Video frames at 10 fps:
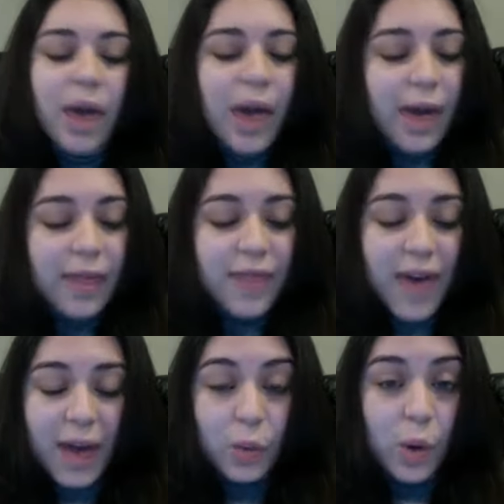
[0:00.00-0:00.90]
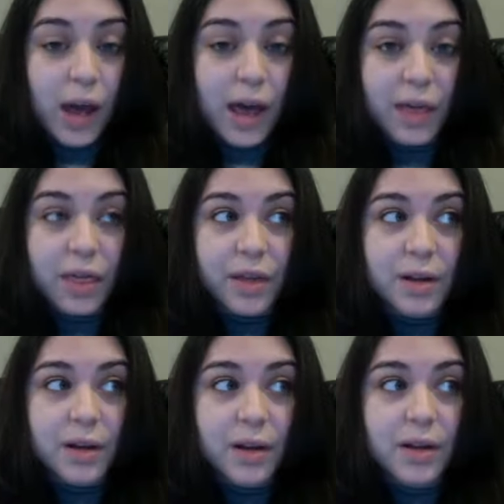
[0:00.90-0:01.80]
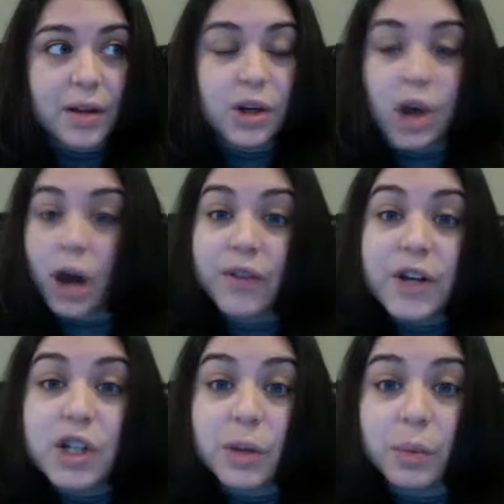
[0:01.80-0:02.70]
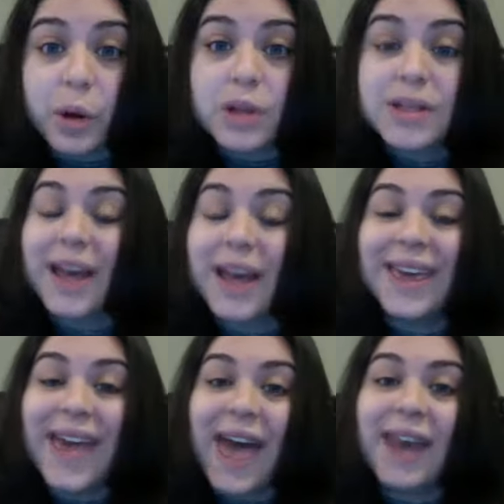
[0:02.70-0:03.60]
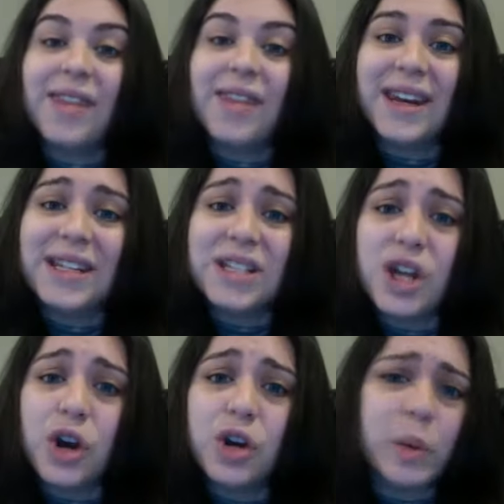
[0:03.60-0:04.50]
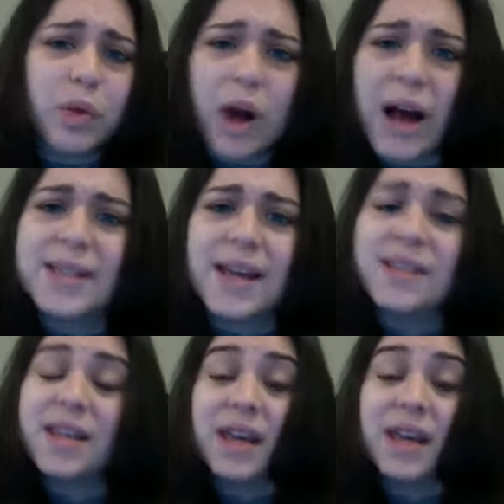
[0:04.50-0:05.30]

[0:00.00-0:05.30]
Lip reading: And then with nonfiction books, again, they need to know your process.